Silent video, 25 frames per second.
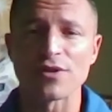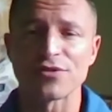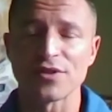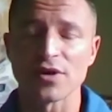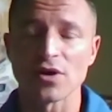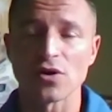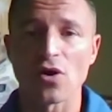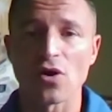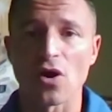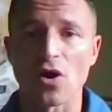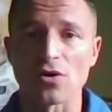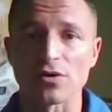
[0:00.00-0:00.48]

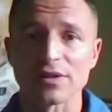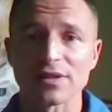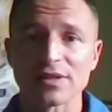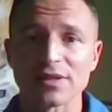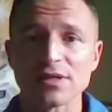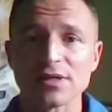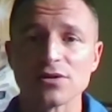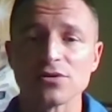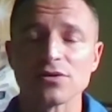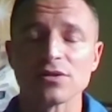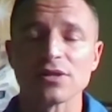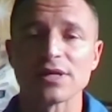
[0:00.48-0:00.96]
there are
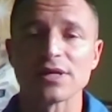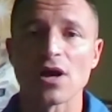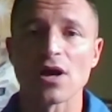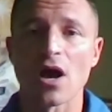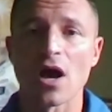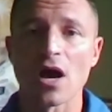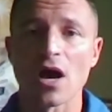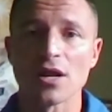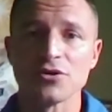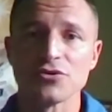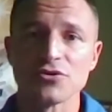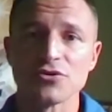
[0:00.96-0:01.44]
literally
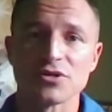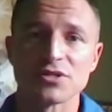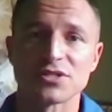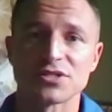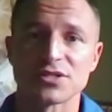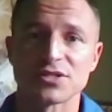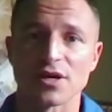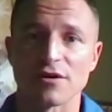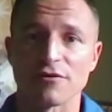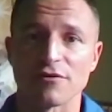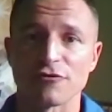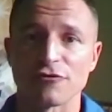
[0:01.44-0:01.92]
hundreds
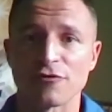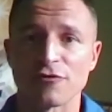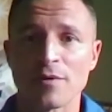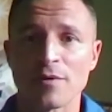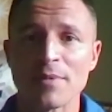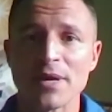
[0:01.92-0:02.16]
of